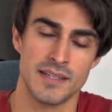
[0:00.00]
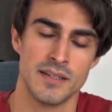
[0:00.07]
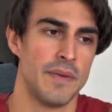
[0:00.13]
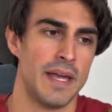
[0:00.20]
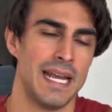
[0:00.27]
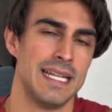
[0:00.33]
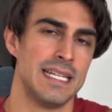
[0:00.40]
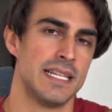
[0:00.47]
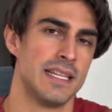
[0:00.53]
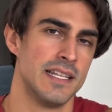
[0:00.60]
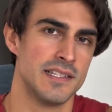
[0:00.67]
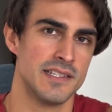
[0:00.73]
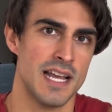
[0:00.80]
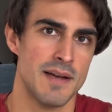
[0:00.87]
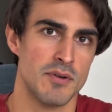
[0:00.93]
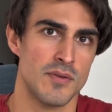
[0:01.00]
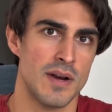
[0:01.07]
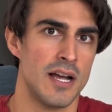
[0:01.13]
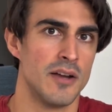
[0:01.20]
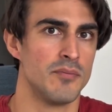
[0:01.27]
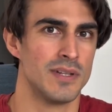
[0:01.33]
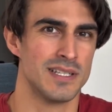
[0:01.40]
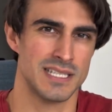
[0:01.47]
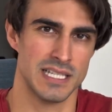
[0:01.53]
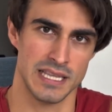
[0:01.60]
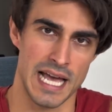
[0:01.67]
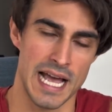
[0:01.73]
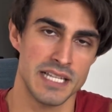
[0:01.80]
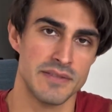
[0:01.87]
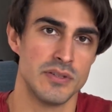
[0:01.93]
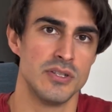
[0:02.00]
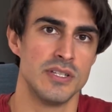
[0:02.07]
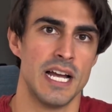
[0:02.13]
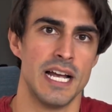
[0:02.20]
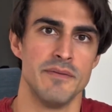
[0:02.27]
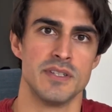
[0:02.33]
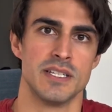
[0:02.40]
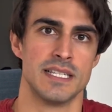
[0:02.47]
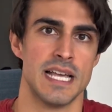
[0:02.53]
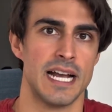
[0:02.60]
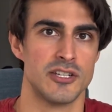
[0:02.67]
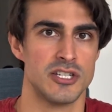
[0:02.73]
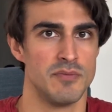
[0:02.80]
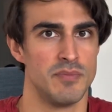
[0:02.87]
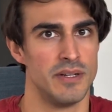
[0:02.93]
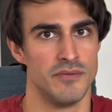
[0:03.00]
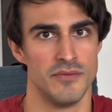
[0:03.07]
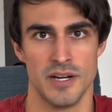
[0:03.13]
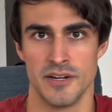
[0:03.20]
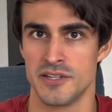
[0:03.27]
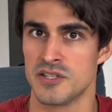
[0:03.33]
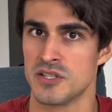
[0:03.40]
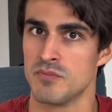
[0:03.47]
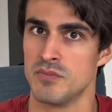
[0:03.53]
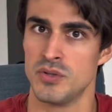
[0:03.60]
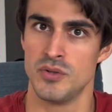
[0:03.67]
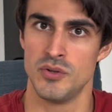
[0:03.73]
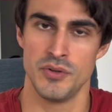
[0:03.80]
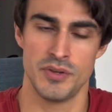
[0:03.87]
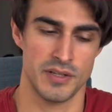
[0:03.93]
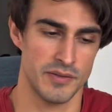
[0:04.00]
And this time around, plus the last few times, it's actually been very smooth.